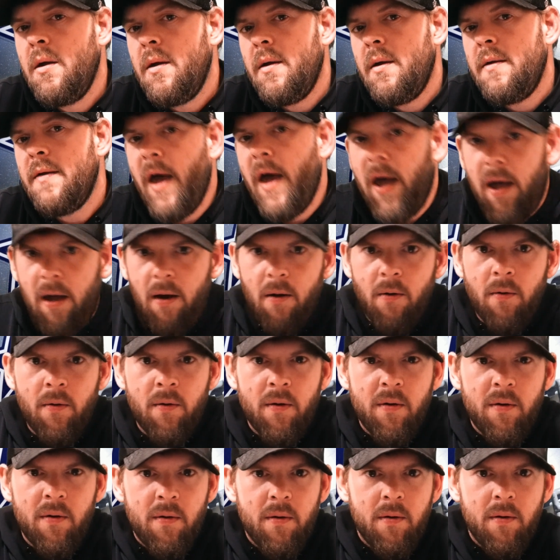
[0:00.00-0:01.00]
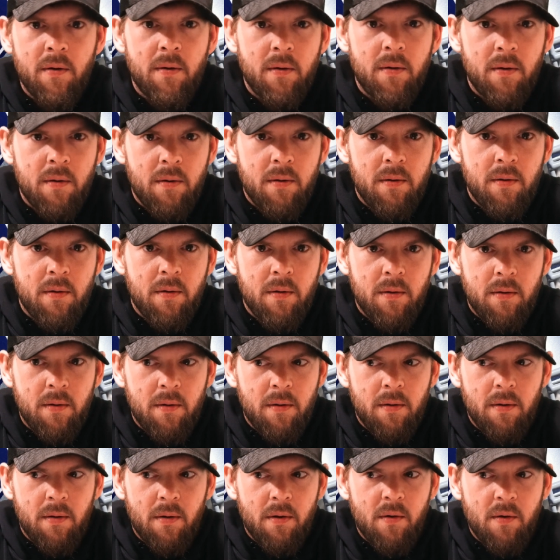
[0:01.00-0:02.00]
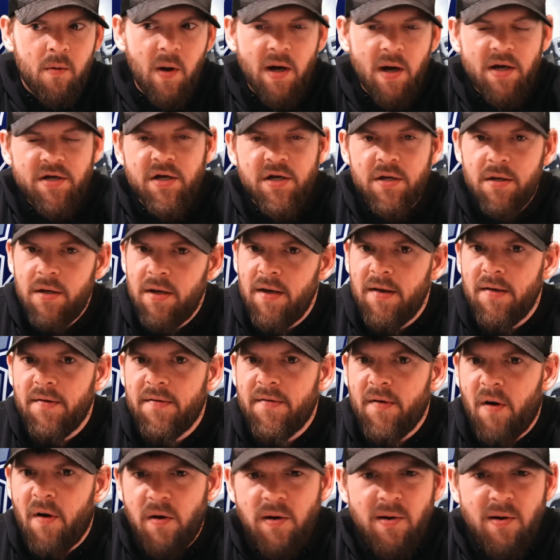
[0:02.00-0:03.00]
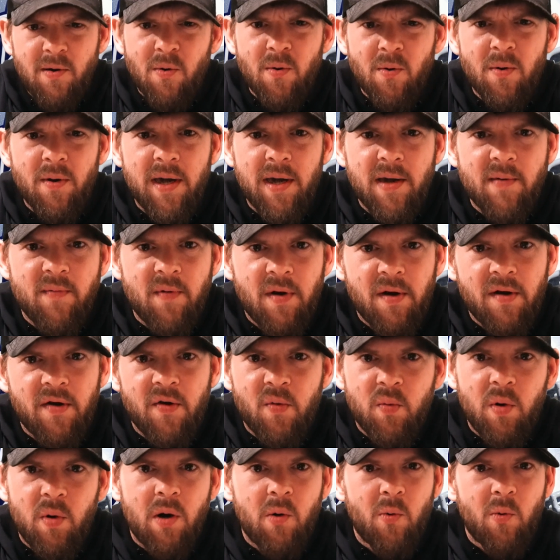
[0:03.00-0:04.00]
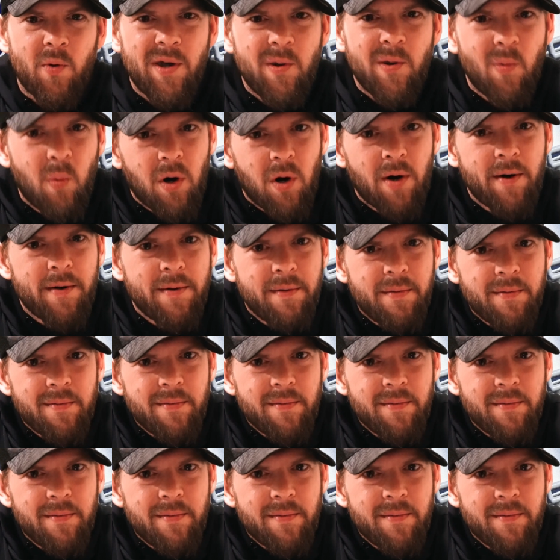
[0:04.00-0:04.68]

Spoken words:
Now, question is, are you gonna give us what we want?